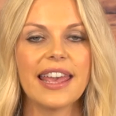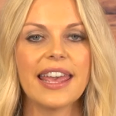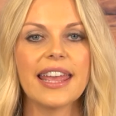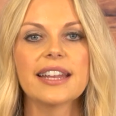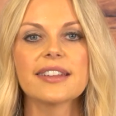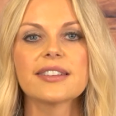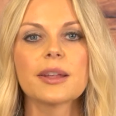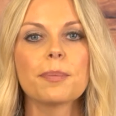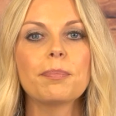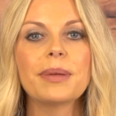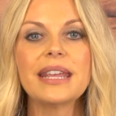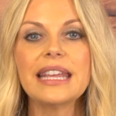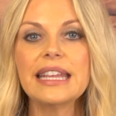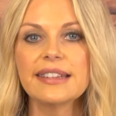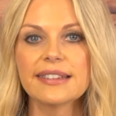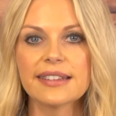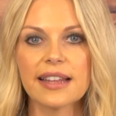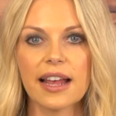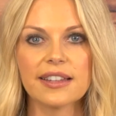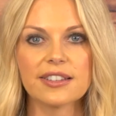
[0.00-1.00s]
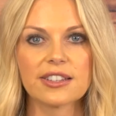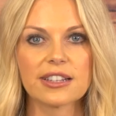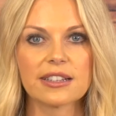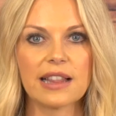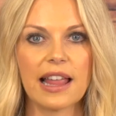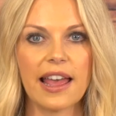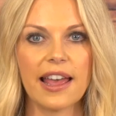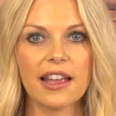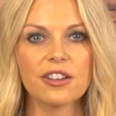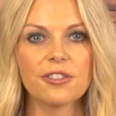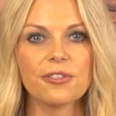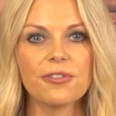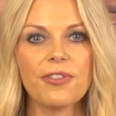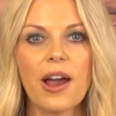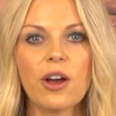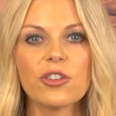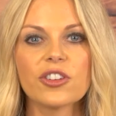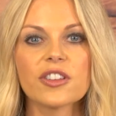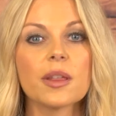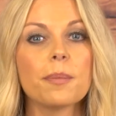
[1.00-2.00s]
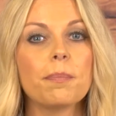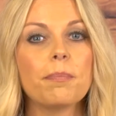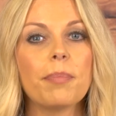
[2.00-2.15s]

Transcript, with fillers: It is a pea-sized gland found at the